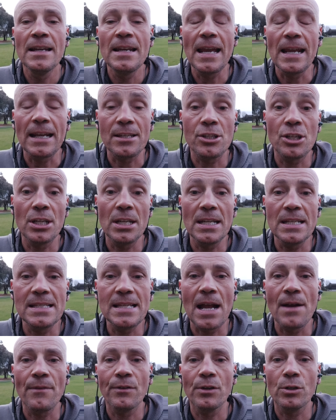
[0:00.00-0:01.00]
Next, she
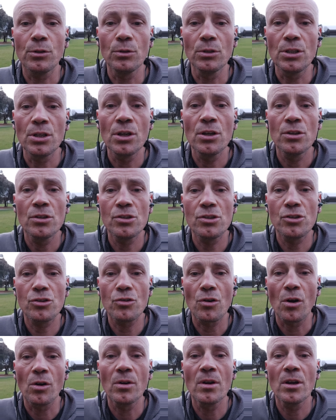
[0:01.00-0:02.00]
needs to have a good,
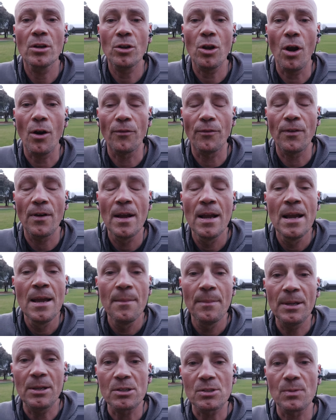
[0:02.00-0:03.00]
strong cough,
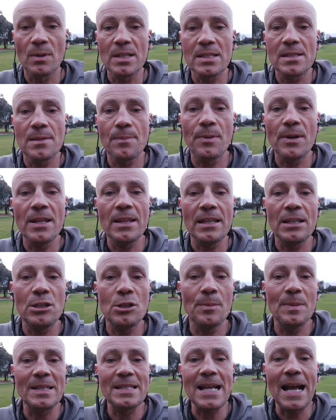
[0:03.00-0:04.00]
because once the breathing
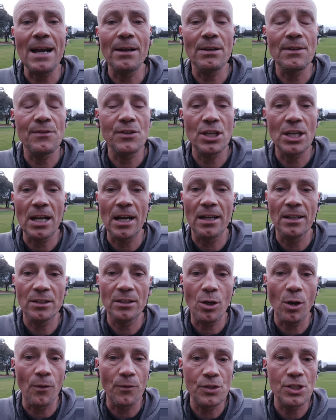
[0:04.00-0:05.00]
tube is out, if she
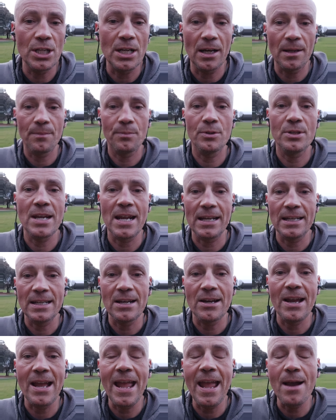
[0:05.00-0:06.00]
can't cough, she can't protect
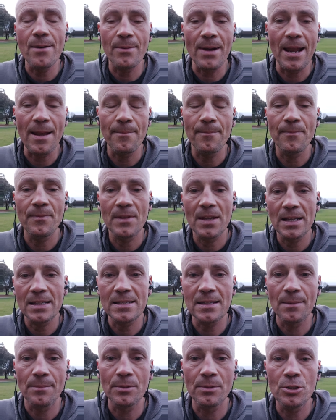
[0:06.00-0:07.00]
her airway.
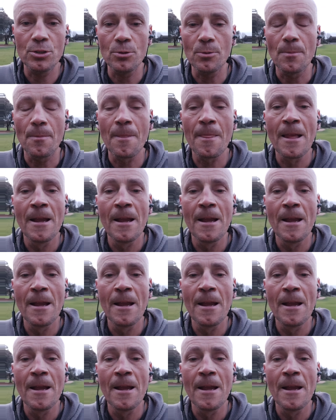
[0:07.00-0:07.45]
That's number two.